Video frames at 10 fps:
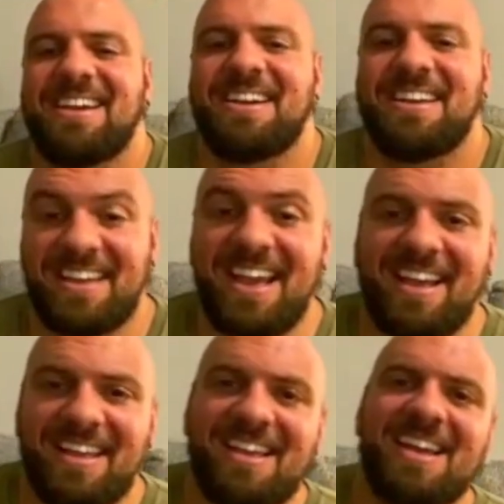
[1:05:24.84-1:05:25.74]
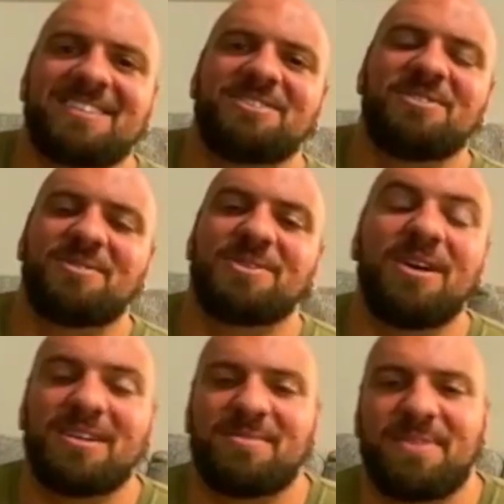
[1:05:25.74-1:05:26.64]
Yeah. So you know what I'm
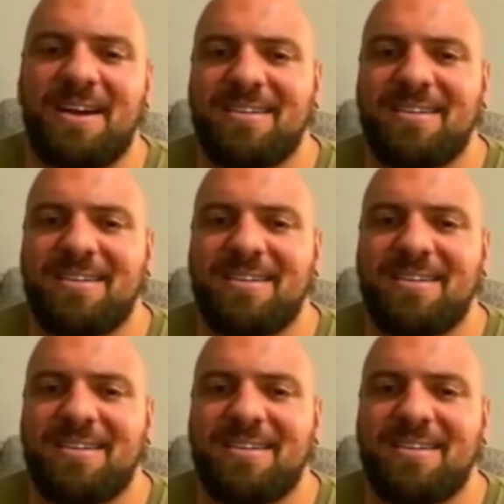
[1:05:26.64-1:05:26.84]
talking about.